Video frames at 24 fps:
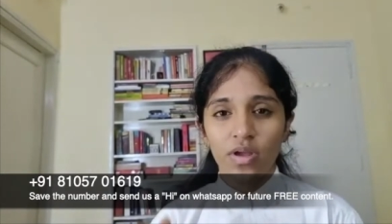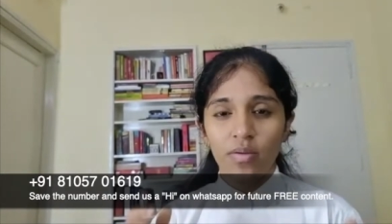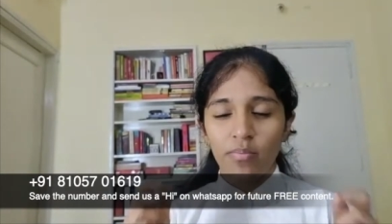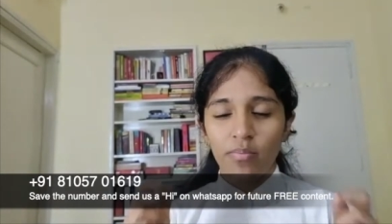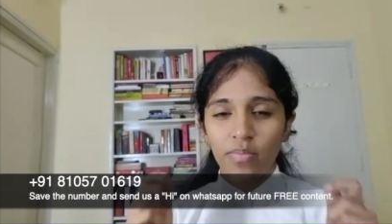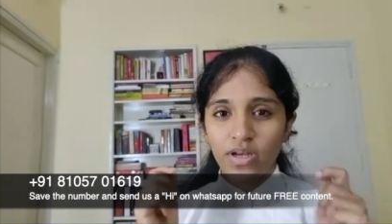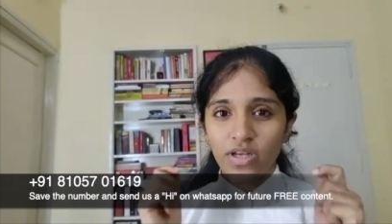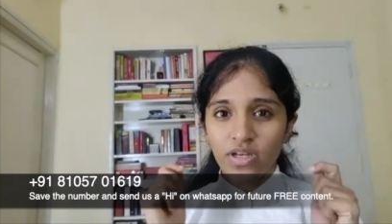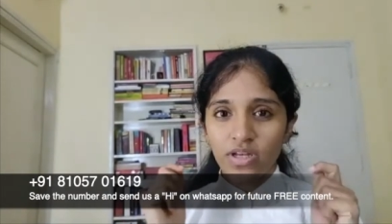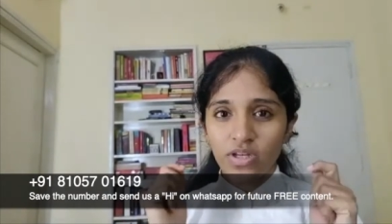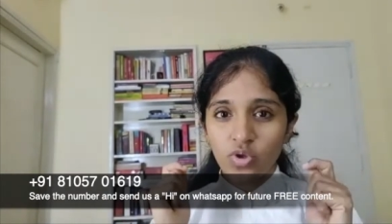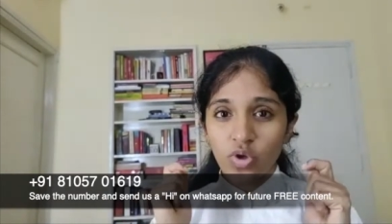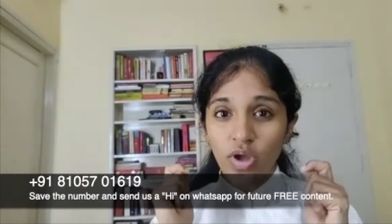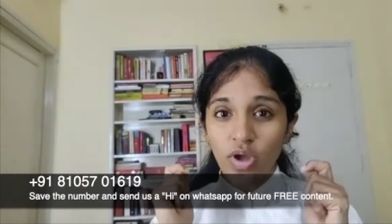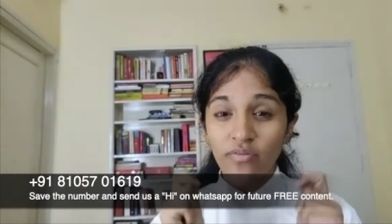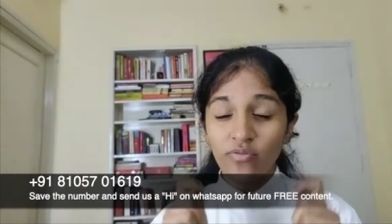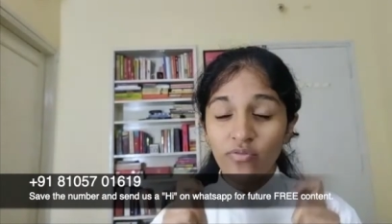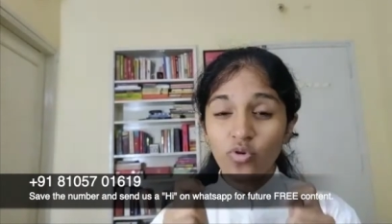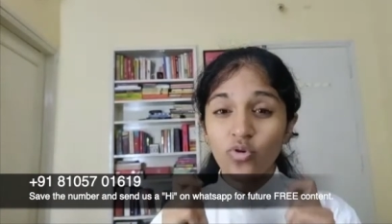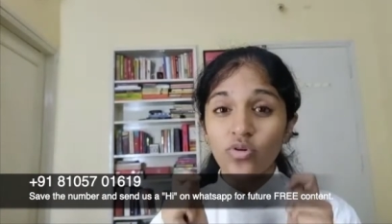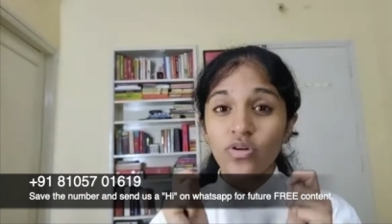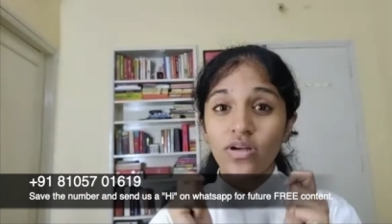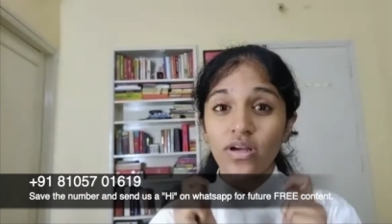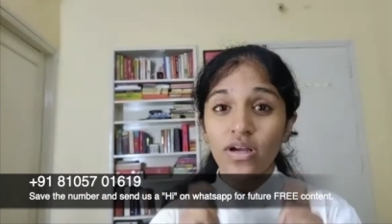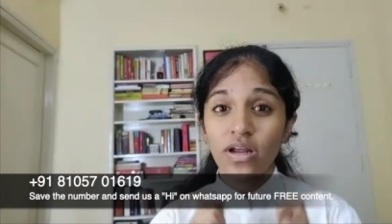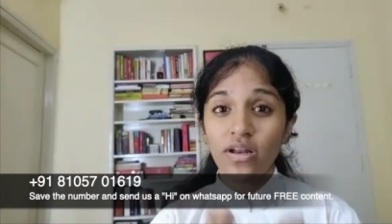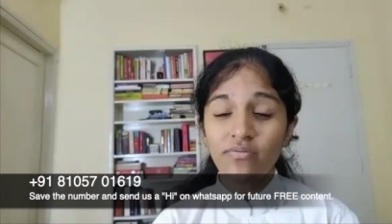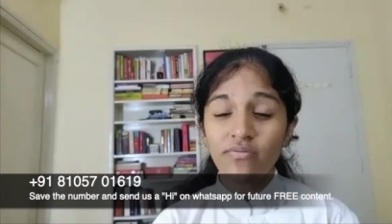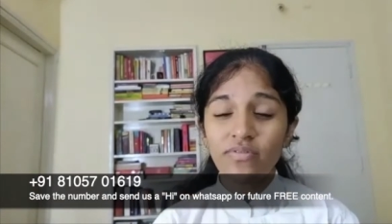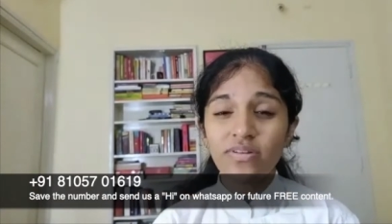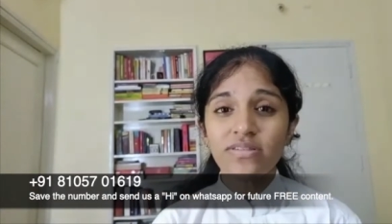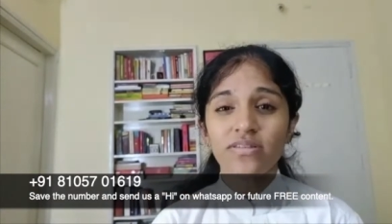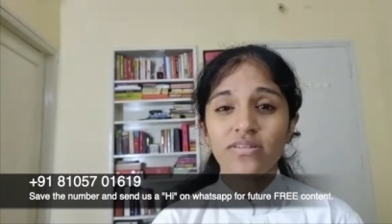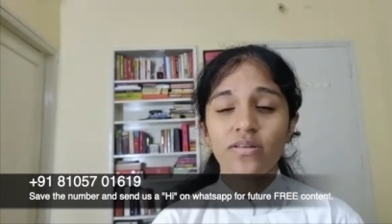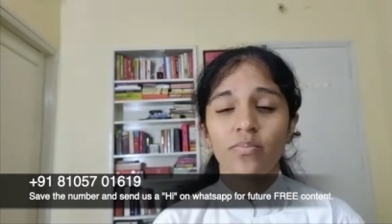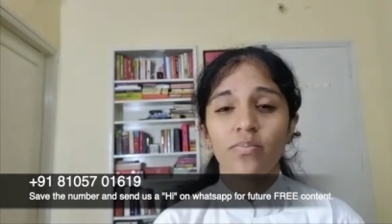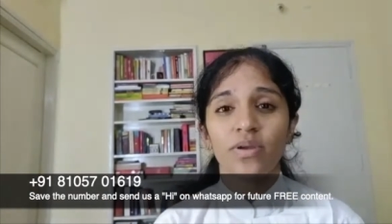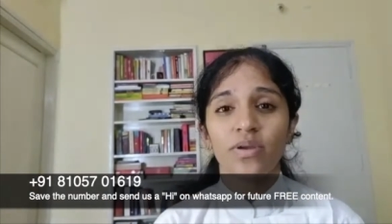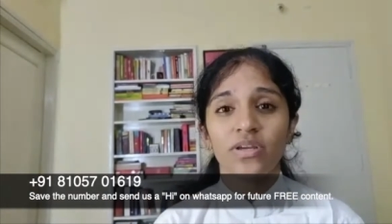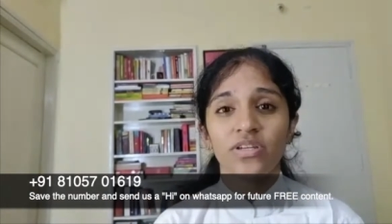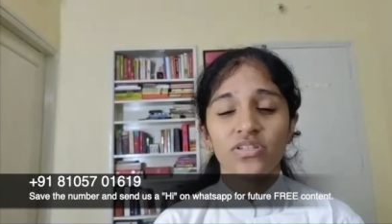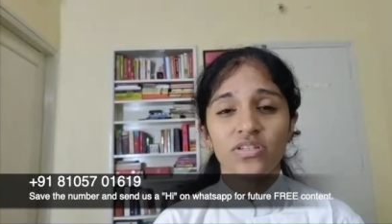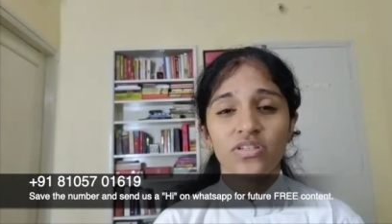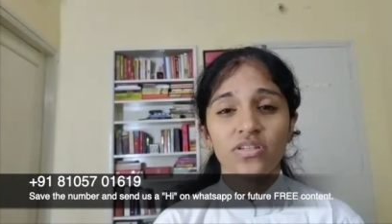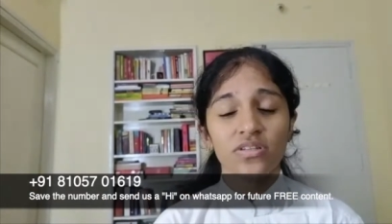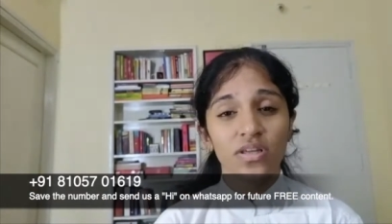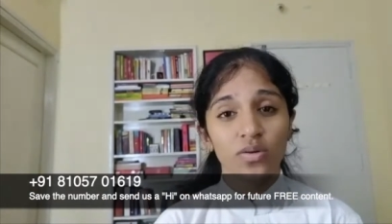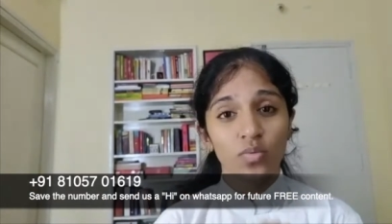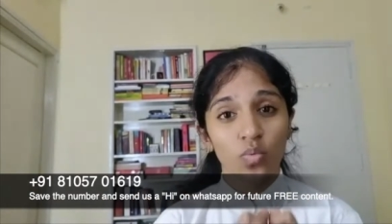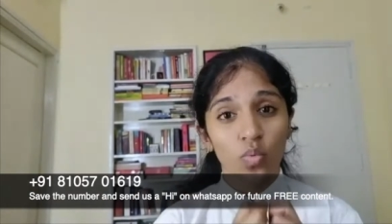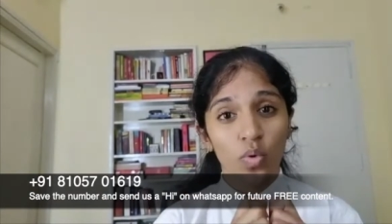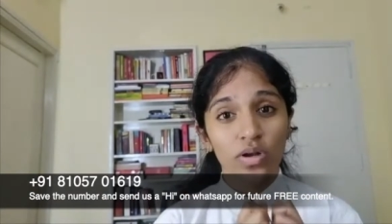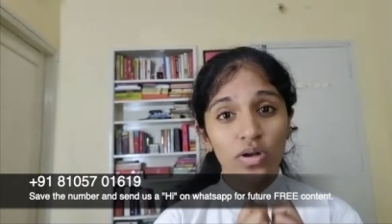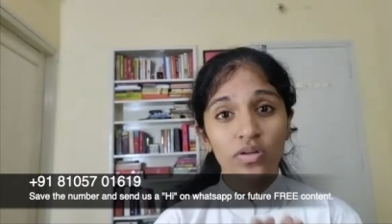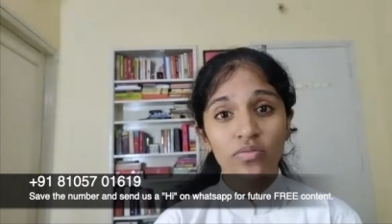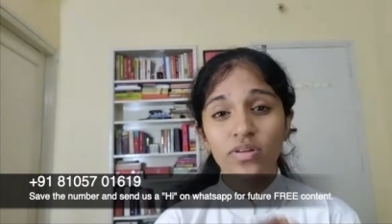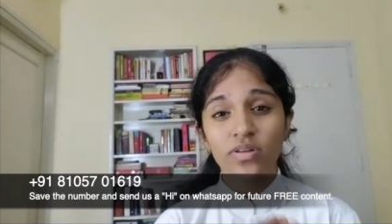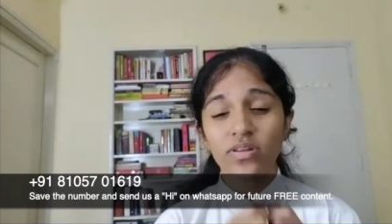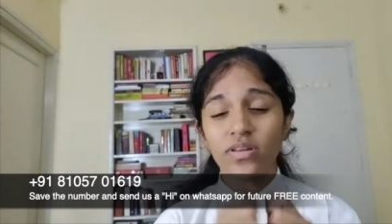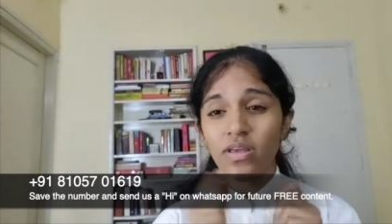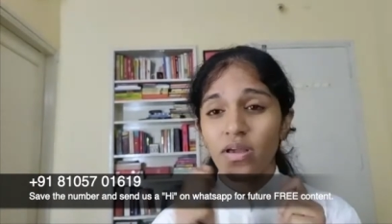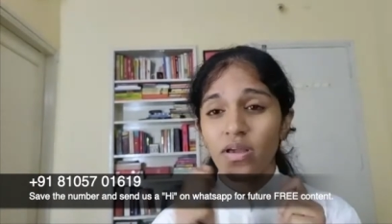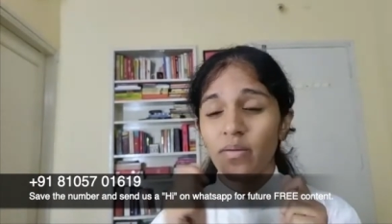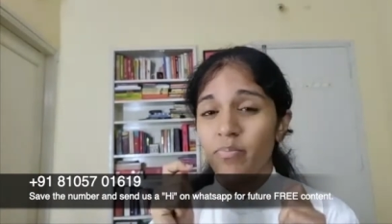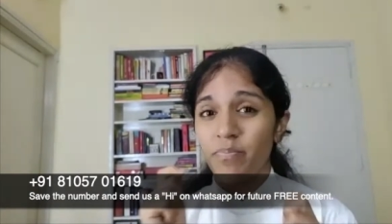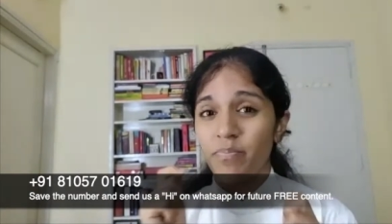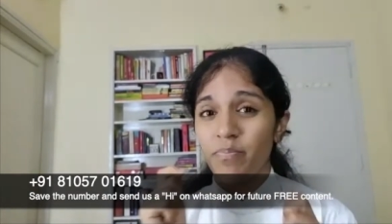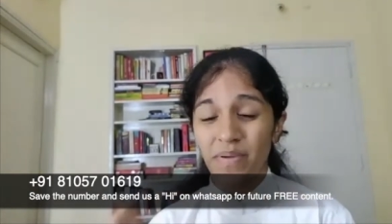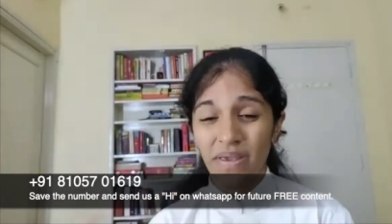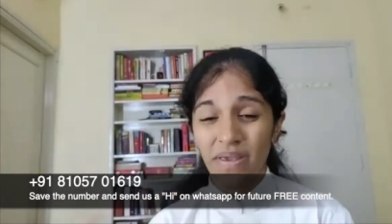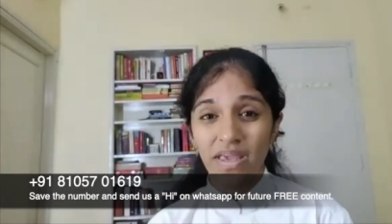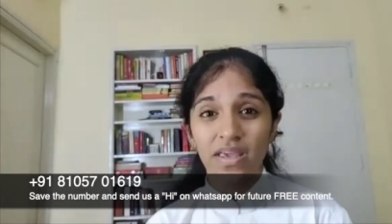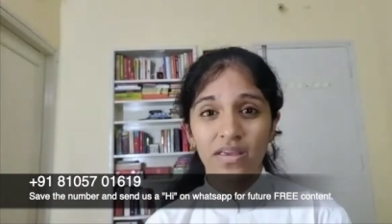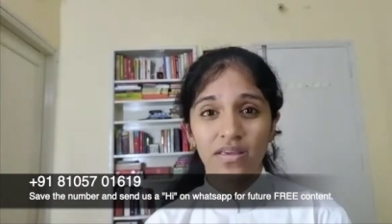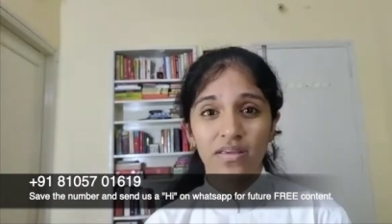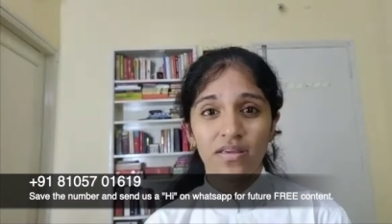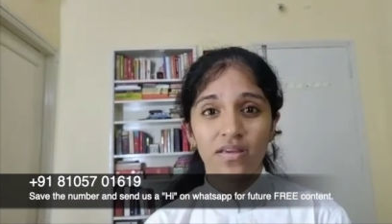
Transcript: but you have to convince the patient that whatever they are paying,